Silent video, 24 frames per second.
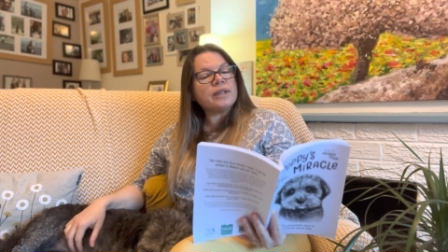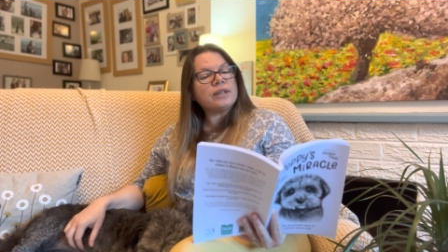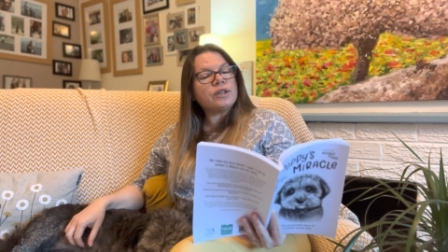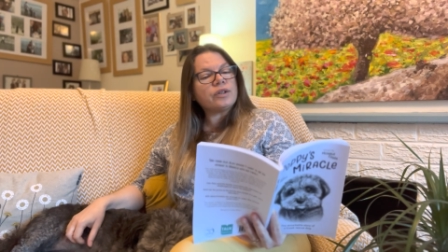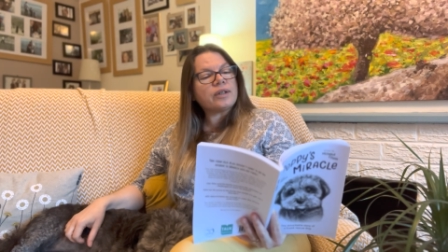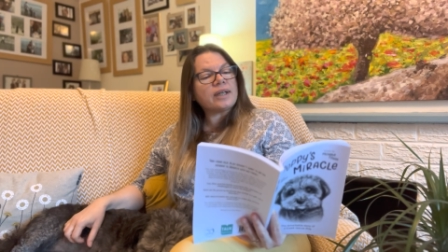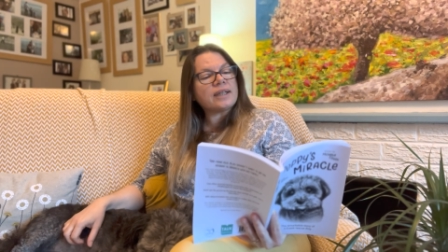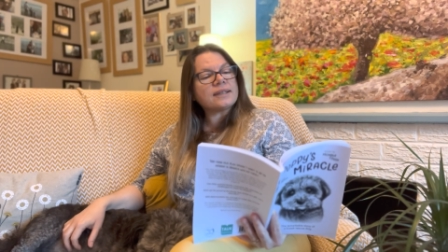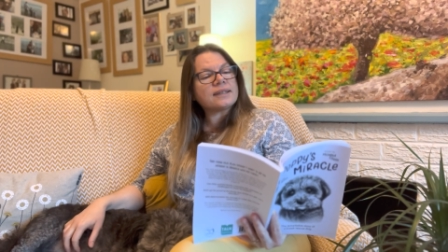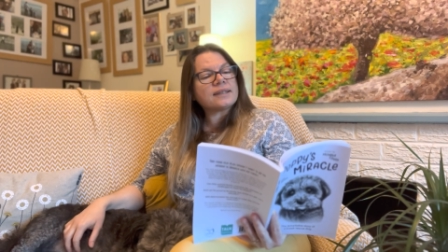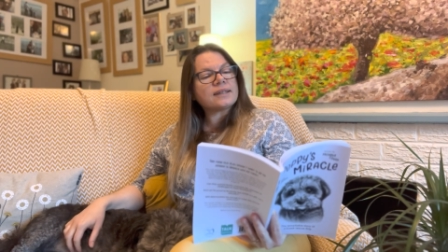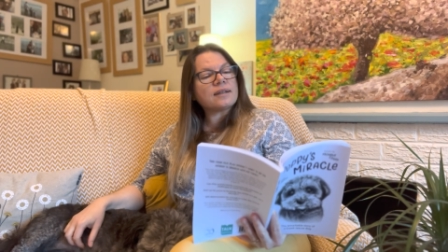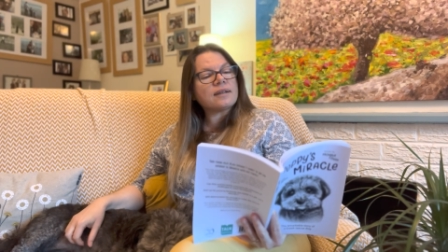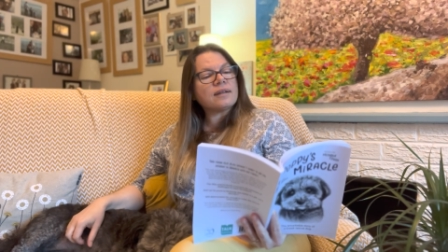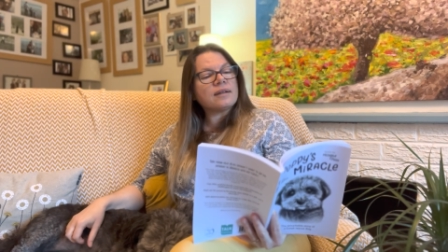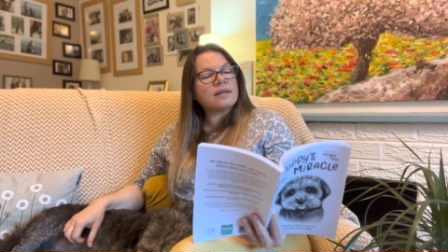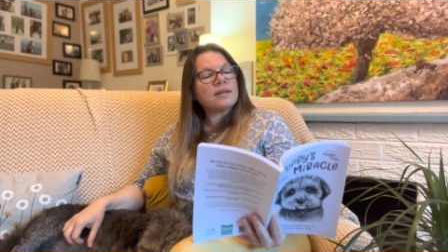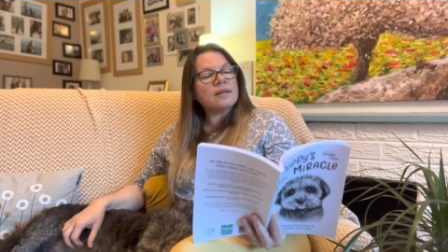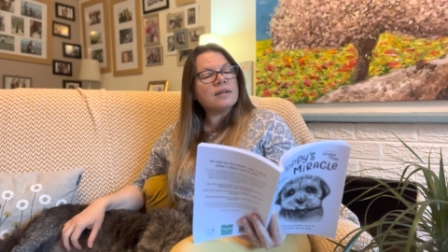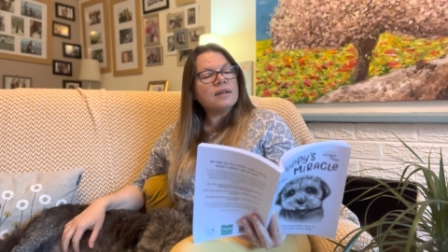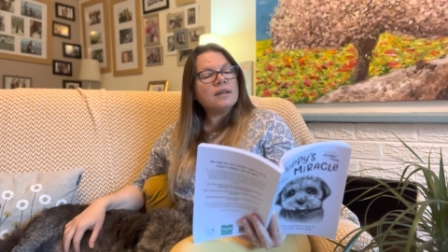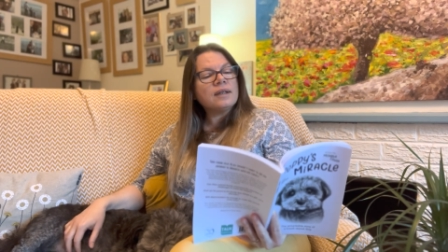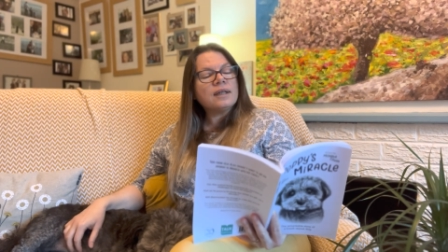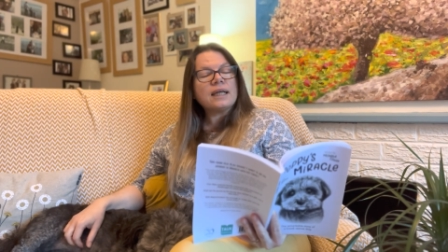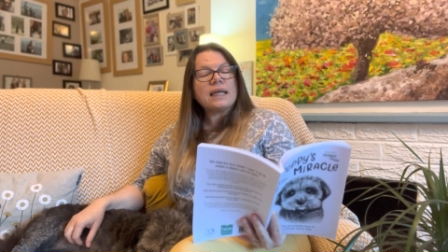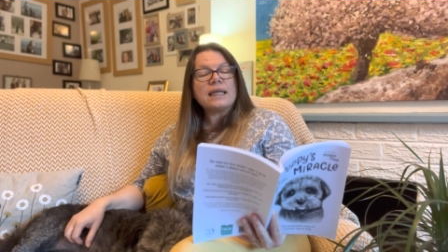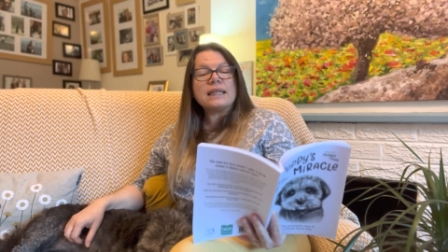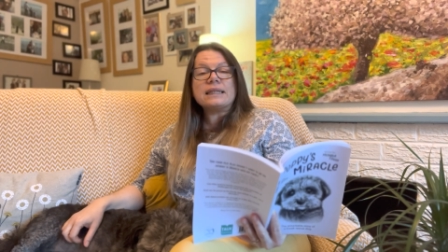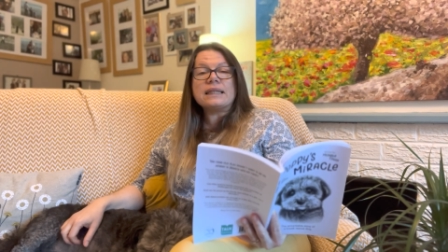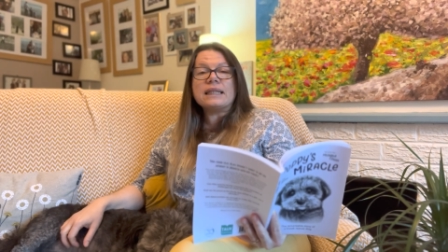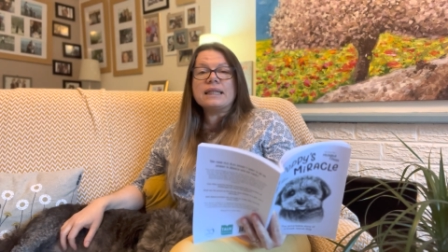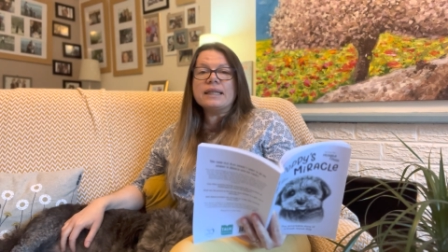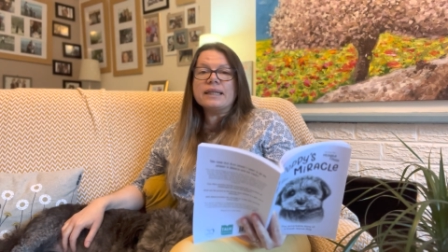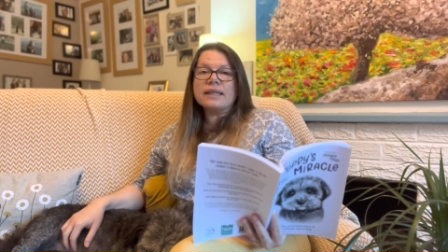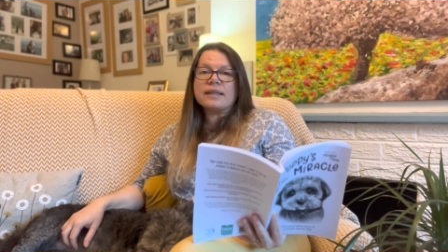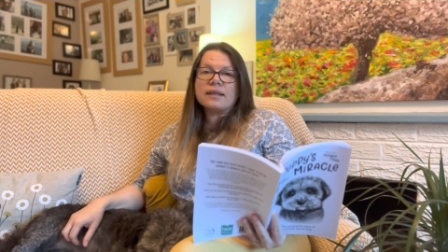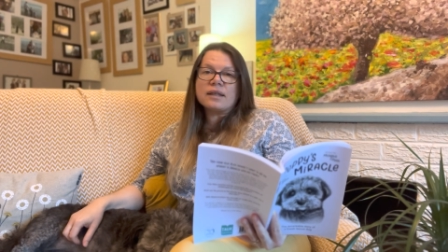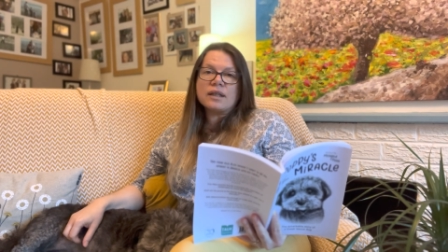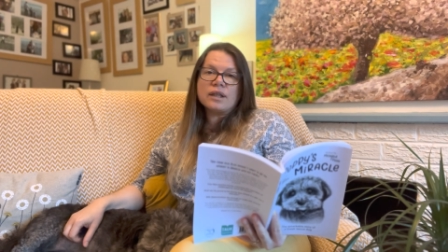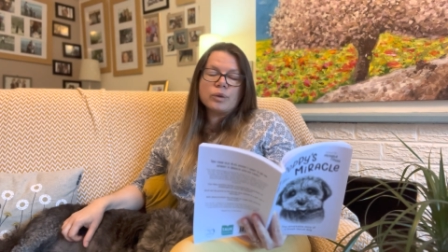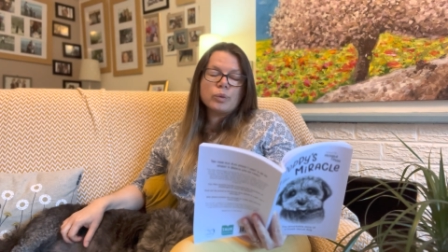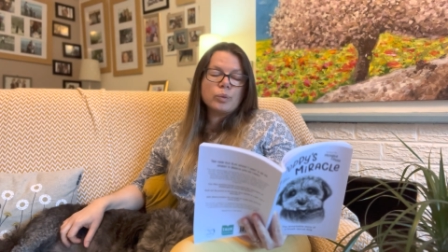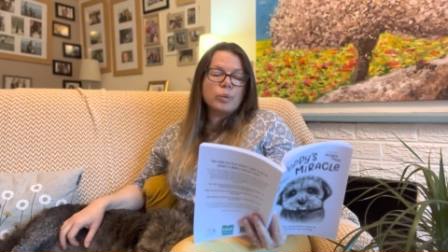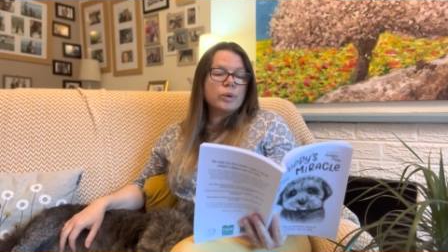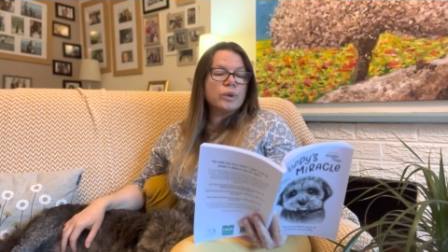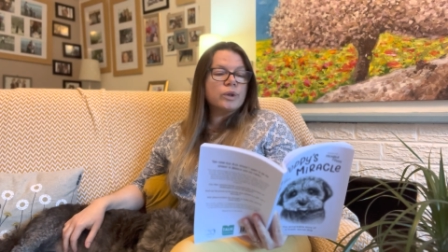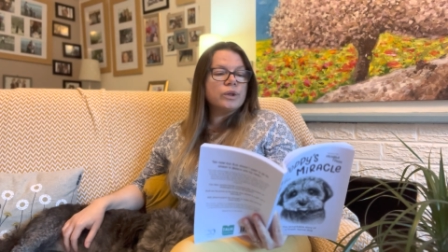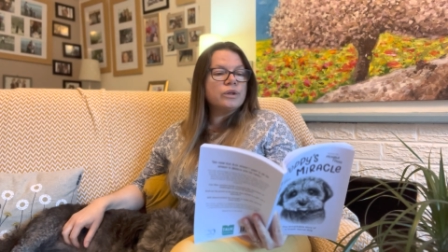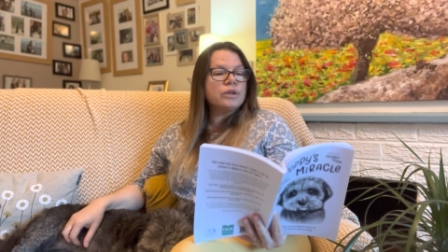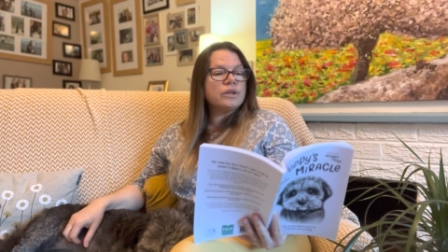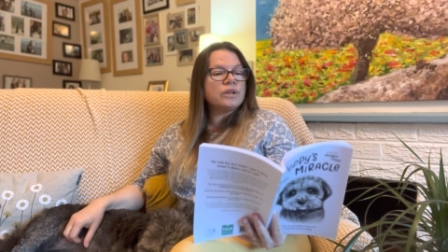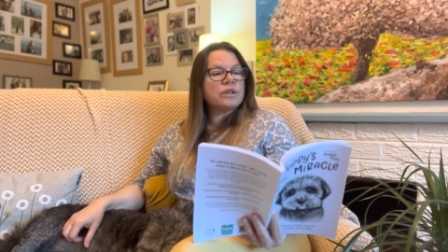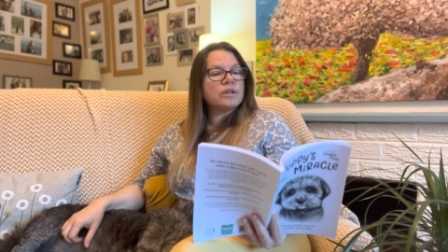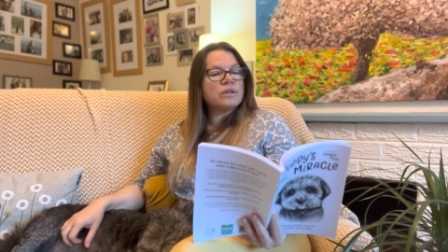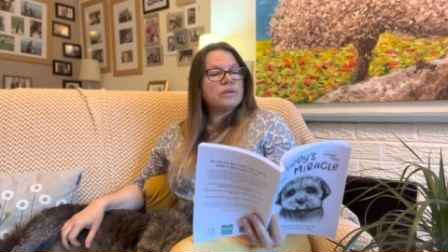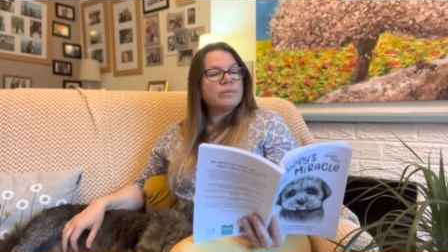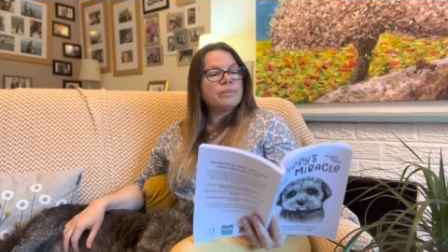dressing and lick her wound,